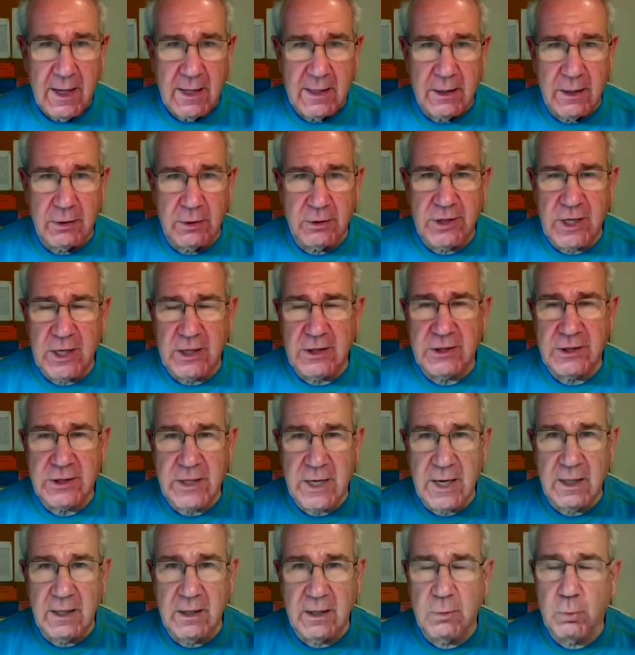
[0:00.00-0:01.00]
You know, Josh
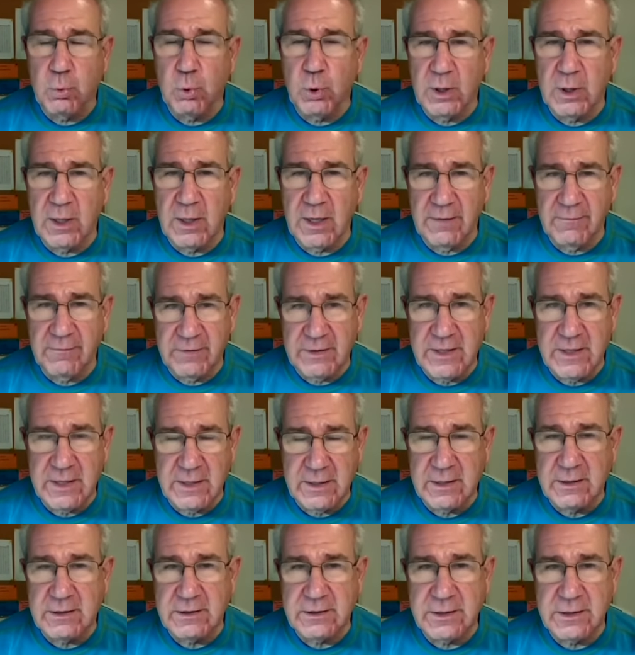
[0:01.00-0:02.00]
Allen will have a
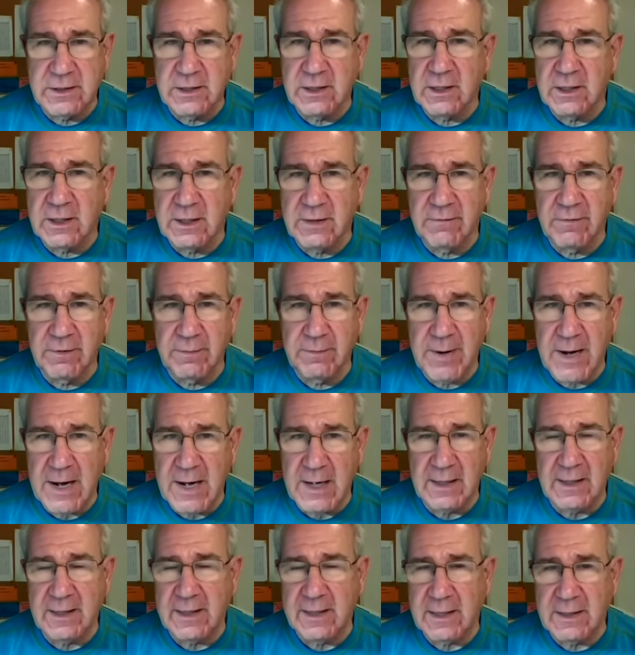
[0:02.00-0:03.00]
tendency to leave the
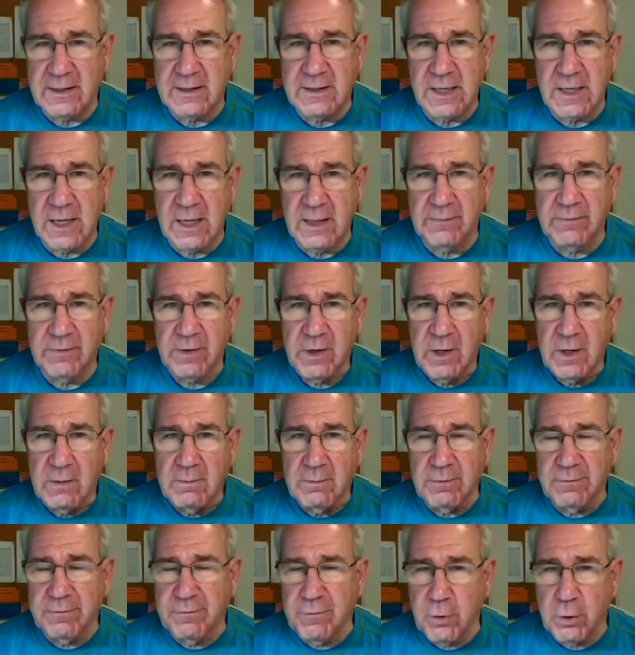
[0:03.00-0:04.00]
pocket at times
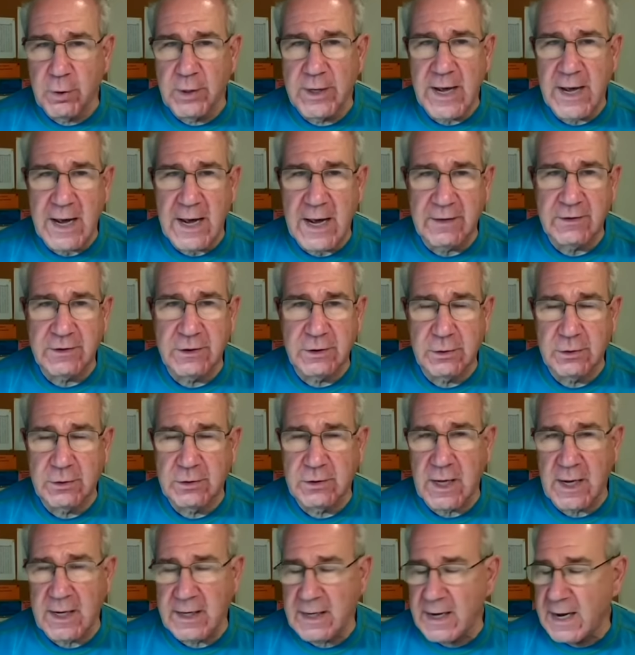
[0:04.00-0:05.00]
before he has to,
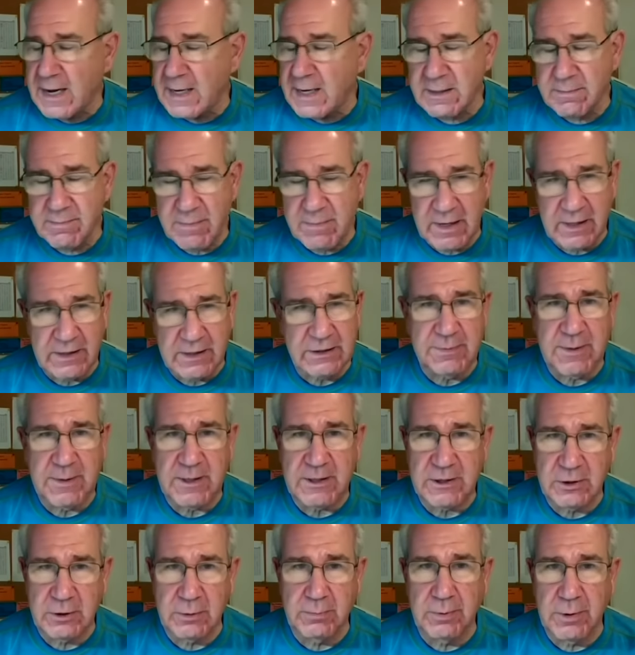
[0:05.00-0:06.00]
and he makes
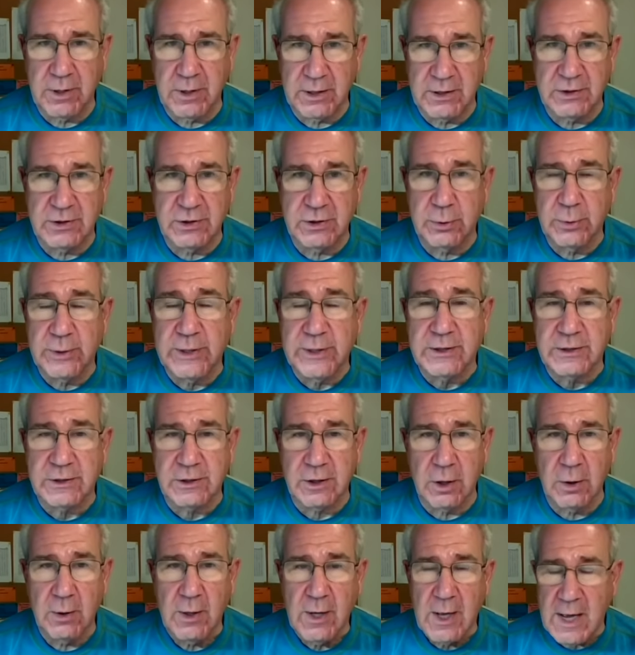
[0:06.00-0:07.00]
special plays doing
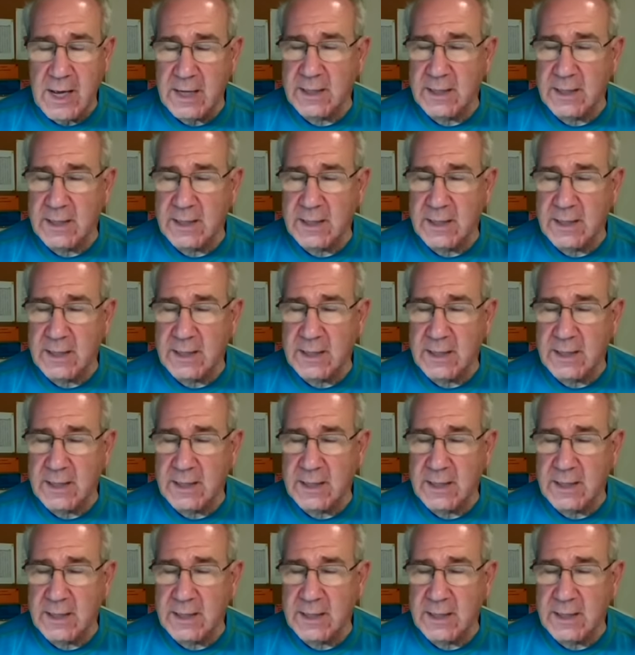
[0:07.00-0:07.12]
so,